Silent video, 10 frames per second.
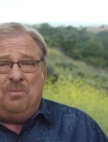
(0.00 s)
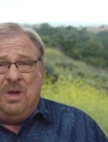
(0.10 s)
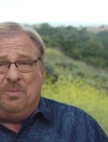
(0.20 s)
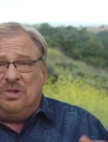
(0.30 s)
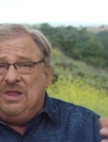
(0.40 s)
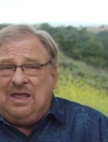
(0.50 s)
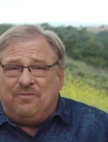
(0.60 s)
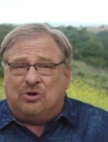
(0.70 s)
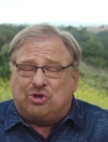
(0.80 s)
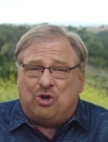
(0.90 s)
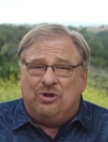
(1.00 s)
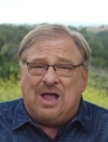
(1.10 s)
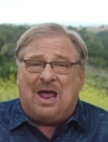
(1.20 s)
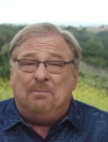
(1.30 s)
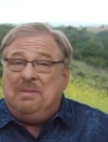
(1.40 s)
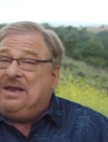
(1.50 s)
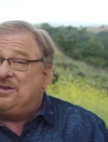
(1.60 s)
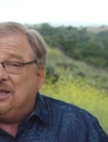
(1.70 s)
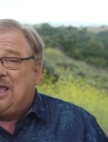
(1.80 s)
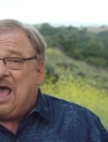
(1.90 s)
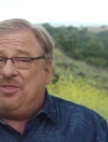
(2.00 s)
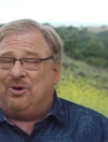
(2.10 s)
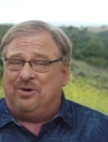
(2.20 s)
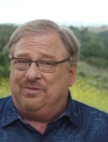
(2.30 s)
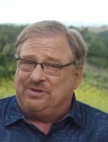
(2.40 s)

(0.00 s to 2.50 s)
Believers could not meet together,